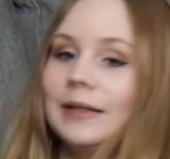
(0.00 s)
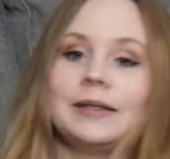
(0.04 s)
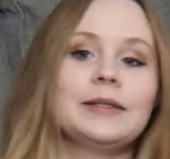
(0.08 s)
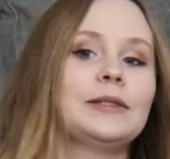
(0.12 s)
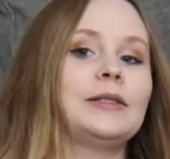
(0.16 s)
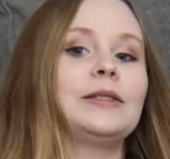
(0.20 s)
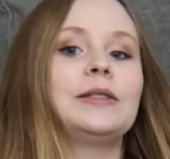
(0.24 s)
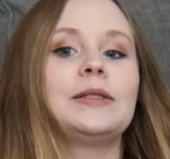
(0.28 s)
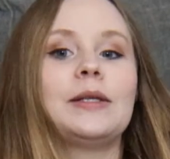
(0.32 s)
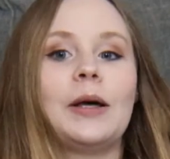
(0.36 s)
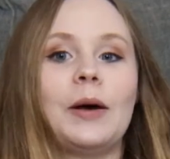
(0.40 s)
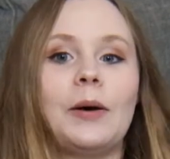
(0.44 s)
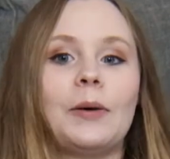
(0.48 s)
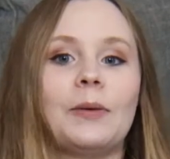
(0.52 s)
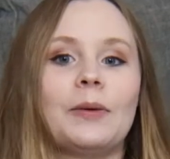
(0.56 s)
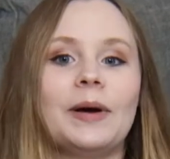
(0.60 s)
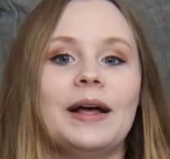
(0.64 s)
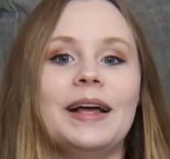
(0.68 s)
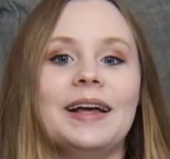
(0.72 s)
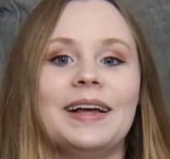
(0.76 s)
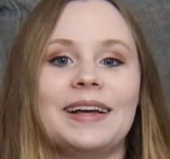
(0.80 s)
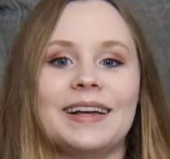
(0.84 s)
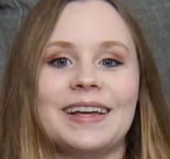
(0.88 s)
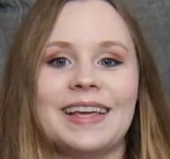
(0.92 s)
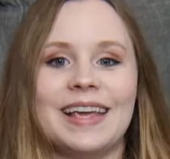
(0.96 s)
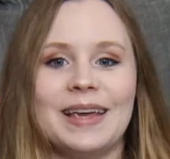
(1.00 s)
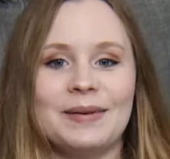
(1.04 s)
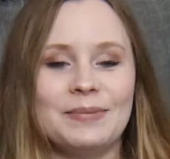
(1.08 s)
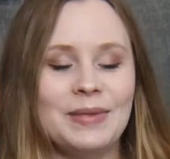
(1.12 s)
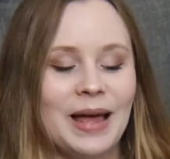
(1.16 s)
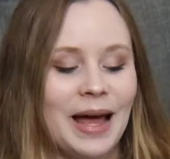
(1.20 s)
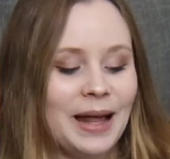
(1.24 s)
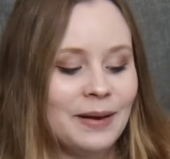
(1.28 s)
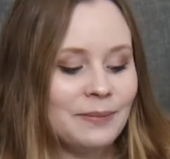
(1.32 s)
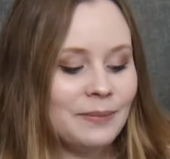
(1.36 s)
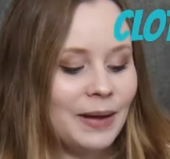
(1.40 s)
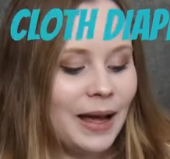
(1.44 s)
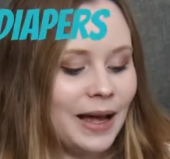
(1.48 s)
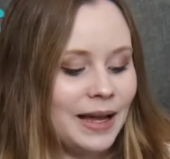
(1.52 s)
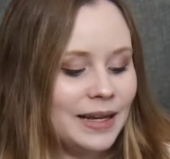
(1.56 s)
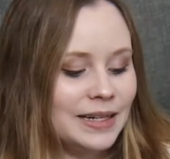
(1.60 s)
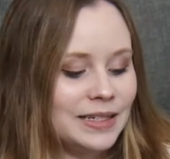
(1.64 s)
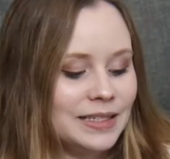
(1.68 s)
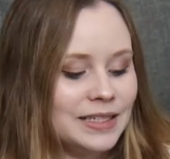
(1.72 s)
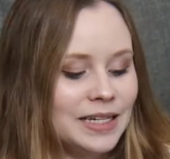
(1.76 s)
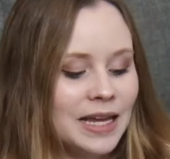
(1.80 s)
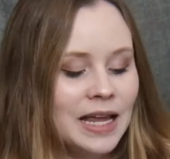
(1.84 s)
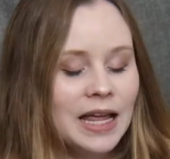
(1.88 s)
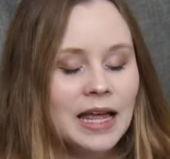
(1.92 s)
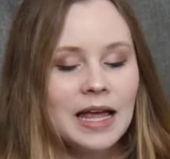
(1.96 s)
So keep that in
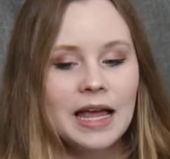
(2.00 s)
mind.